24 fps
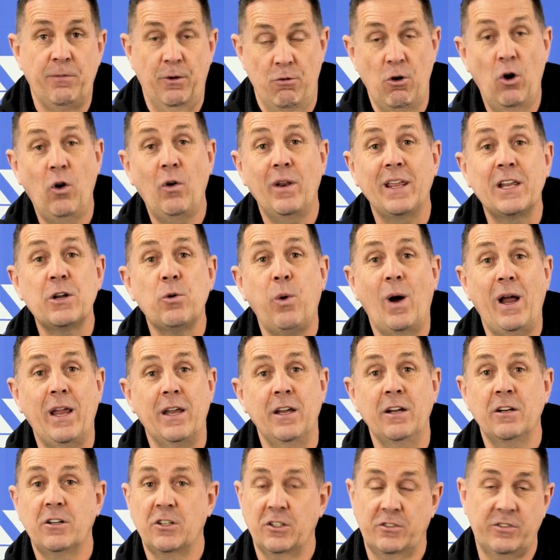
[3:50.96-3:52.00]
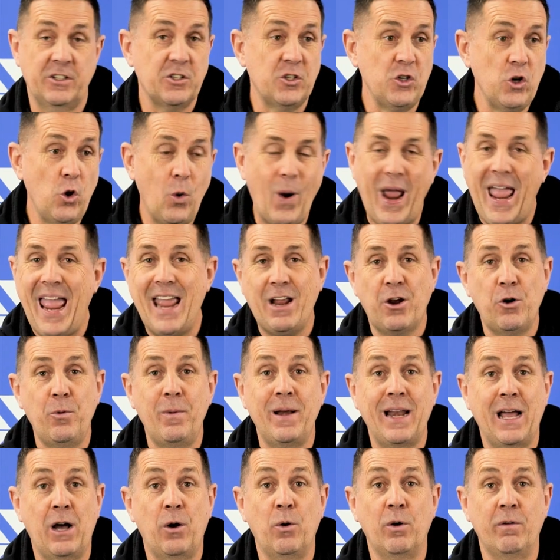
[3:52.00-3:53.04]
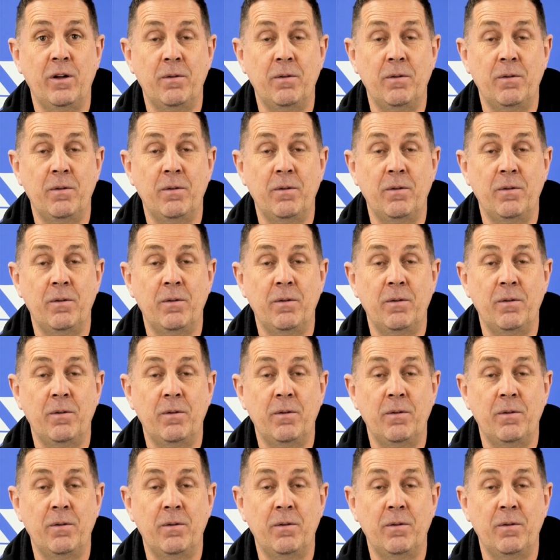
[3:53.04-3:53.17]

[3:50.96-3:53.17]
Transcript: They're only quiet because there's no air coming out of